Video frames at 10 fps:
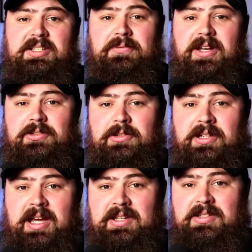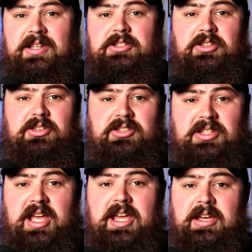advice to you guys is to
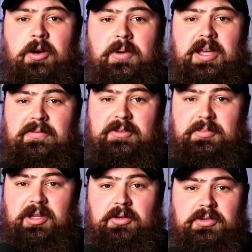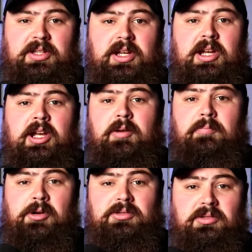stay away from those.
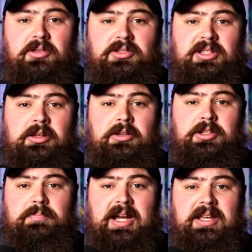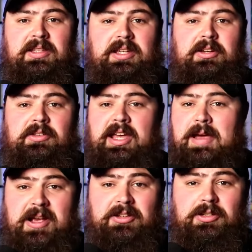Most of those sellers buy the gear that I'm actually